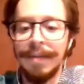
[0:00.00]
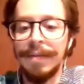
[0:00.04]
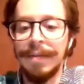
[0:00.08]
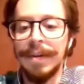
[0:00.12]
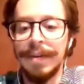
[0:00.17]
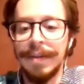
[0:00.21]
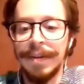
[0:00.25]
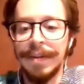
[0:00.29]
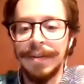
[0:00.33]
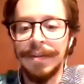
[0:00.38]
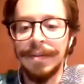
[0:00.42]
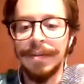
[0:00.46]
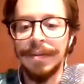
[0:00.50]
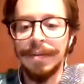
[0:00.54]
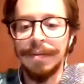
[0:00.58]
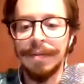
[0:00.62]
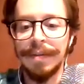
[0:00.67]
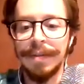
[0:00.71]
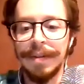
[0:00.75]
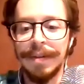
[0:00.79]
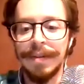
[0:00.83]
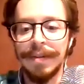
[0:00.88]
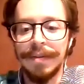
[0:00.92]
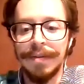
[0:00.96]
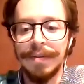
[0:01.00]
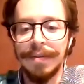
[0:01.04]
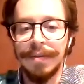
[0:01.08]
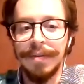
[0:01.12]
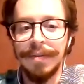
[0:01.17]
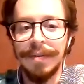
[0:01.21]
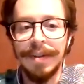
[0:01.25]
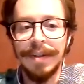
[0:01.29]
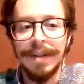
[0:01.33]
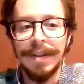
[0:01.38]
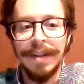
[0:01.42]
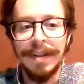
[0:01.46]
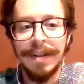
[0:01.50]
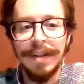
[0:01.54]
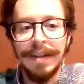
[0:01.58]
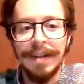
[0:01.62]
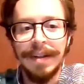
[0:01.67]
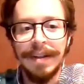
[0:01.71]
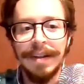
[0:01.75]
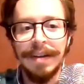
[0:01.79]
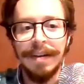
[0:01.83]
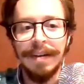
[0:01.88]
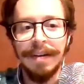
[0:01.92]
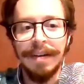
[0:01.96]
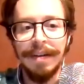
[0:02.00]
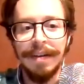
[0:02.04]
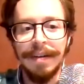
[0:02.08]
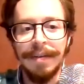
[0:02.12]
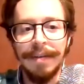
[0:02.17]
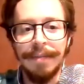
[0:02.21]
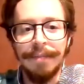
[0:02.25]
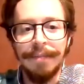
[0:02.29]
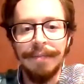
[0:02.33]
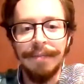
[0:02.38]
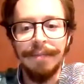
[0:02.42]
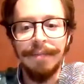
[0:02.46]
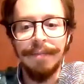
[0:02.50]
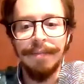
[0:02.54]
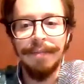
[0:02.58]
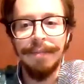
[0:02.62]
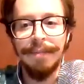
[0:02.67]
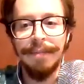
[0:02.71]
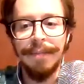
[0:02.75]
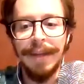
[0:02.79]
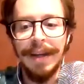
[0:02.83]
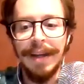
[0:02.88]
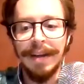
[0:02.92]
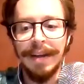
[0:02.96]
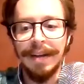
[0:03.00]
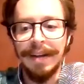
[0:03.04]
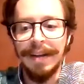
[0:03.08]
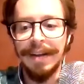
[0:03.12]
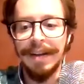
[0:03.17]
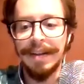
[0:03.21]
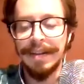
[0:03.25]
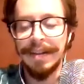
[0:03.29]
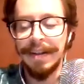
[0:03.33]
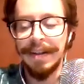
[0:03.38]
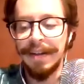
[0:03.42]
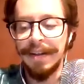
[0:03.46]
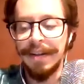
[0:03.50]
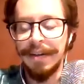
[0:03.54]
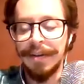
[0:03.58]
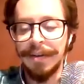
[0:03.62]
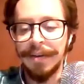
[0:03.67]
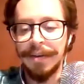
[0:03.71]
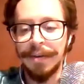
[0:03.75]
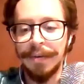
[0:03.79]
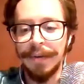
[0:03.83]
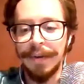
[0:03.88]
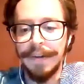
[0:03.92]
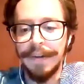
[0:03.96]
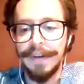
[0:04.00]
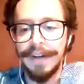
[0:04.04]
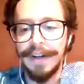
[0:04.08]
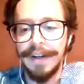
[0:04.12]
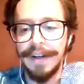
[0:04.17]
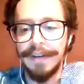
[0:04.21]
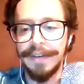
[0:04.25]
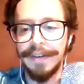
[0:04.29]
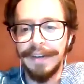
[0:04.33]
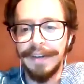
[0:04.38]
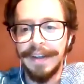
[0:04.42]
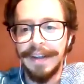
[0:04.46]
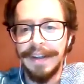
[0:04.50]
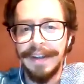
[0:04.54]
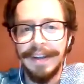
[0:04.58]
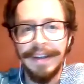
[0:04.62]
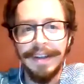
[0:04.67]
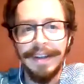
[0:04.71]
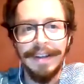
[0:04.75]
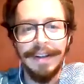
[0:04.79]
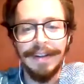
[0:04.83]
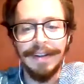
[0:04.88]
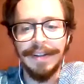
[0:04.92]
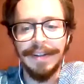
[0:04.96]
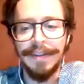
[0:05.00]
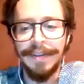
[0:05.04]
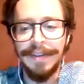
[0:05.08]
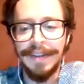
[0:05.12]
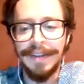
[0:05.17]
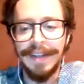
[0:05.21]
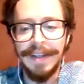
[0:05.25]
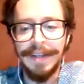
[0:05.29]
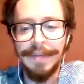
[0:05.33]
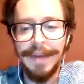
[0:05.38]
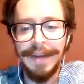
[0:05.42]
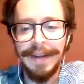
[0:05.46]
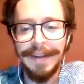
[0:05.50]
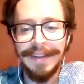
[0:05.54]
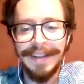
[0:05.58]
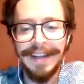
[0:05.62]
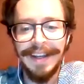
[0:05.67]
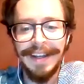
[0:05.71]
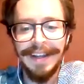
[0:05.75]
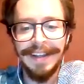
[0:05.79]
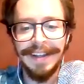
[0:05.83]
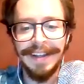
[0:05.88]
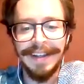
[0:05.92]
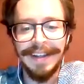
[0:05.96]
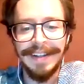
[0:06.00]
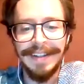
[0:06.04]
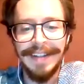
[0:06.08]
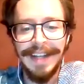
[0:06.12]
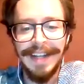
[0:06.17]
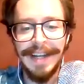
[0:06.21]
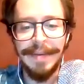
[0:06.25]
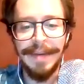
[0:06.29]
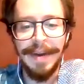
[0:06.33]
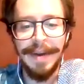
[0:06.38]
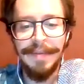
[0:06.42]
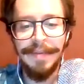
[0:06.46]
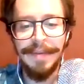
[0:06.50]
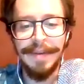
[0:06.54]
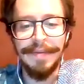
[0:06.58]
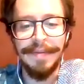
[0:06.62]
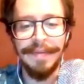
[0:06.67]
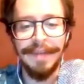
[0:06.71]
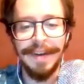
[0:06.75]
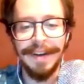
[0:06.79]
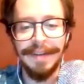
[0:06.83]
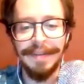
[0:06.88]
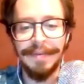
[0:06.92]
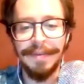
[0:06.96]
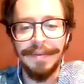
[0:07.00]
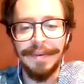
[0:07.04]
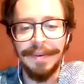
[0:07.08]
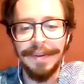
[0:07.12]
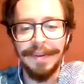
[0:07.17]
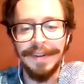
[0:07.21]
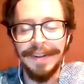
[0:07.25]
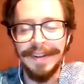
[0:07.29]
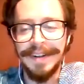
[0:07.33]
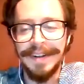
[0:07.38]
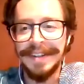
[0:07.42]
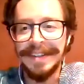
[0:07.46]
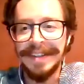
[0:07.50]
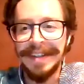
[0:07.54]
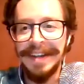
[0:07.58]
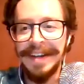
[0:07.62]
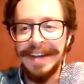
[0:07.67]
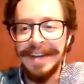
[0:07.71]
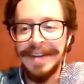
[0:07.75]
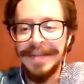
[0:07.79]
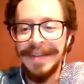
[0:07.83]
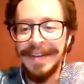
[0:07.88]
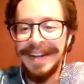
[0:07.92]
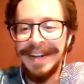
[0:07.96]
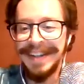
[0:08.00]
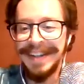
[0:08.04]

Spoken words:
Yeah, very true, very true. Man, 10-year career now. Do you think about that? Like, damn, I've been fighting for a long time.